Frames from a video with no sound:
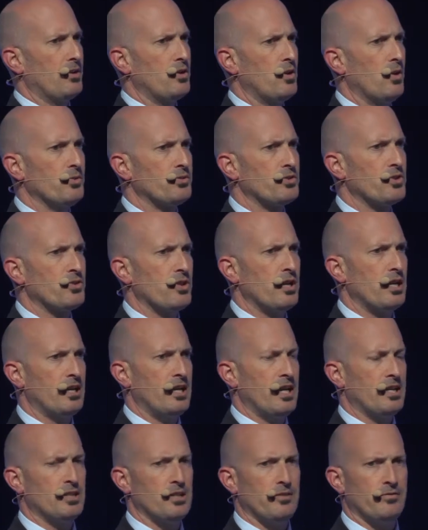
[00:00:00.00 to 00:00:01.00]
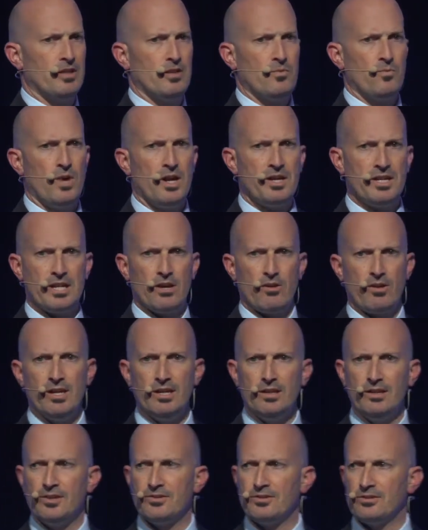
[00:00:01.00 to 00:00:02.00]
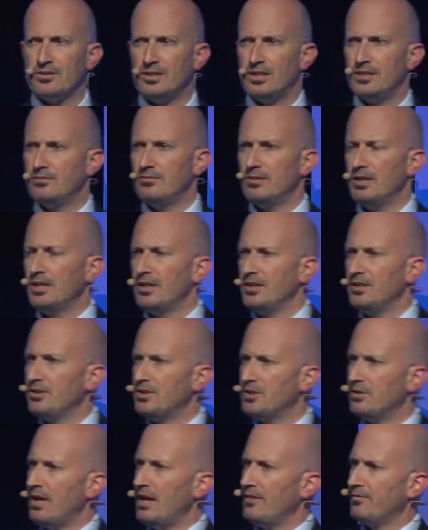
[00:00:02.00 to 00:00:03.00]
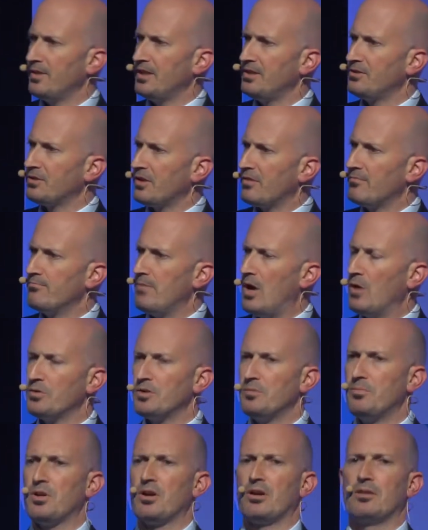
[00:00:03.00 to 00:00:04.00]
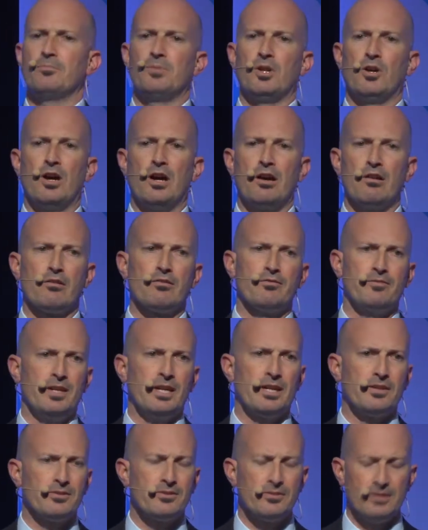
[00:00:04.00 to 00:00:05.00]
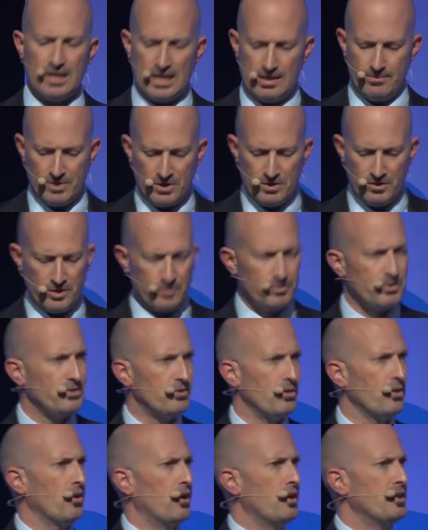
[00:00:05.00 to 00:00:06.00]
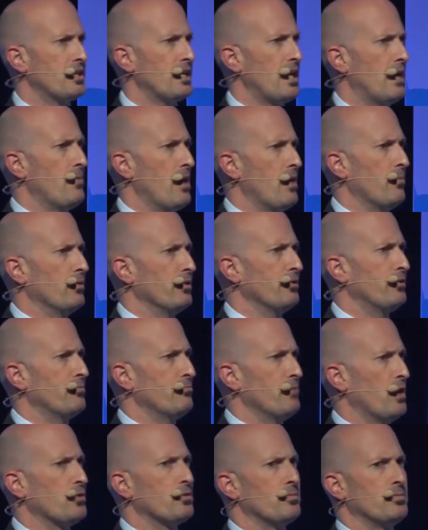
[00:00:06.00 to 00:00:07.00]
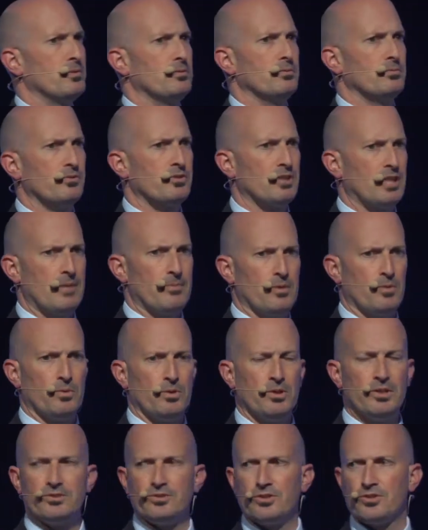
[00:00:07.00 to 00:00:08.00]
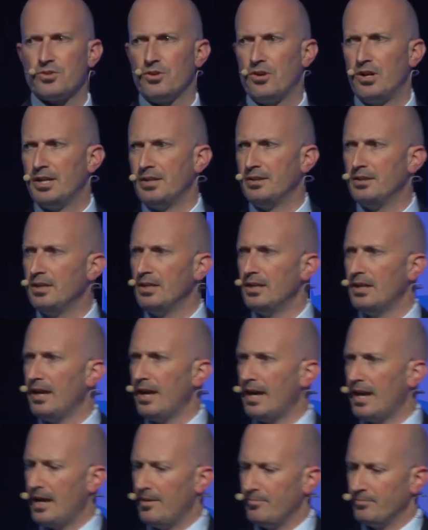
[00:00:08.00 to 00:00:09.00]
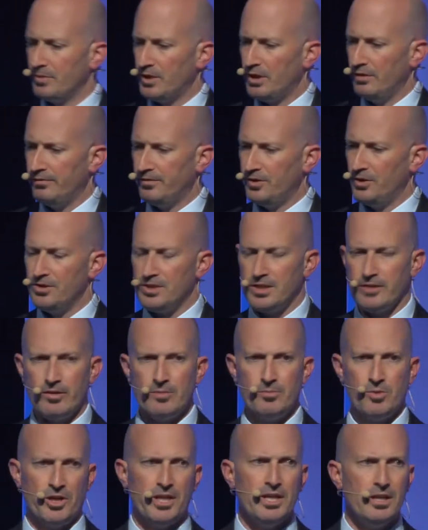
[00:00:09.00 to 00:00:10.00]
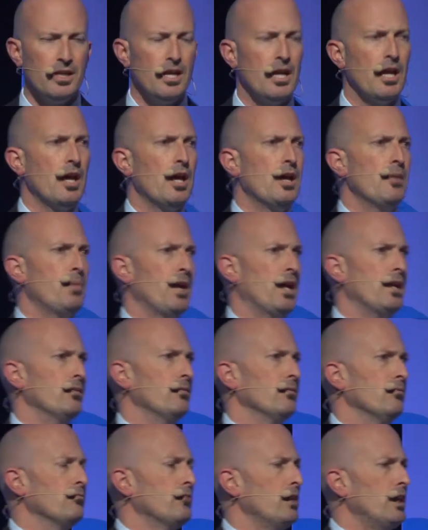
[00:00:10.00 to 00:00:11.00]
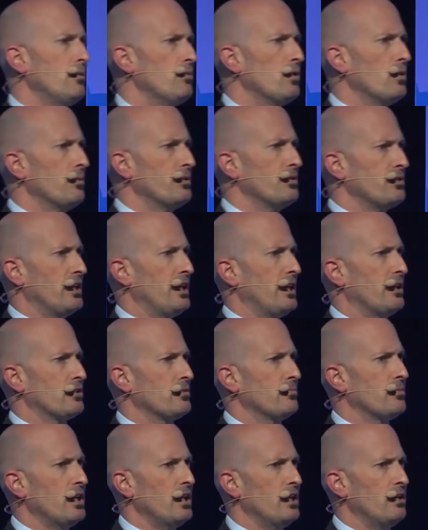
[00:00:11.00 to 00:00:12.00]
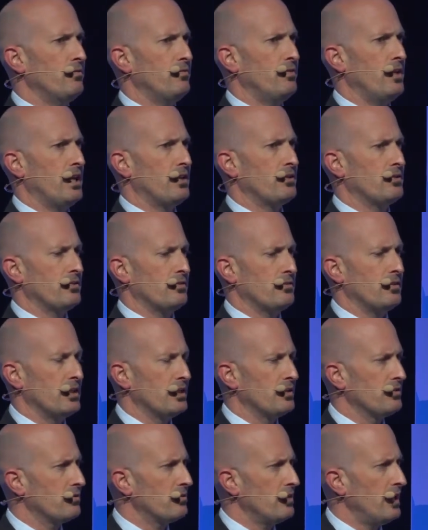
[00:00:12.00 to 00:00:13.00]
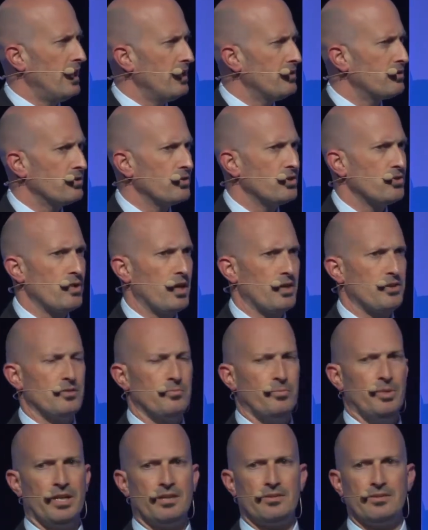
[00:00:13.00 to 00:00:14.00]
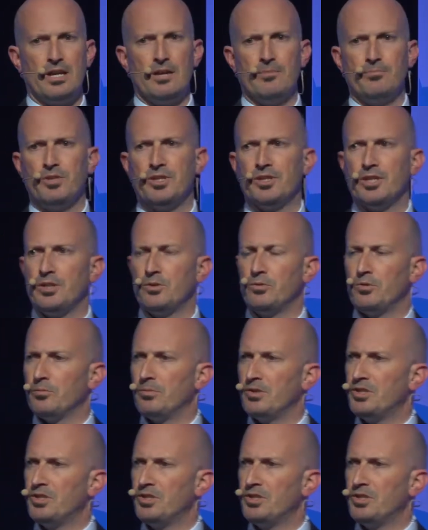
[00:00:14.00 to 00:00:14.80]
concentrated activity in one area is that you do have these sort of multiplier effects. Economists do like to come up with multiple syllabic words to try and confuse everybody. But really what we're seeing, some key facts, is as construction picks up, you need all the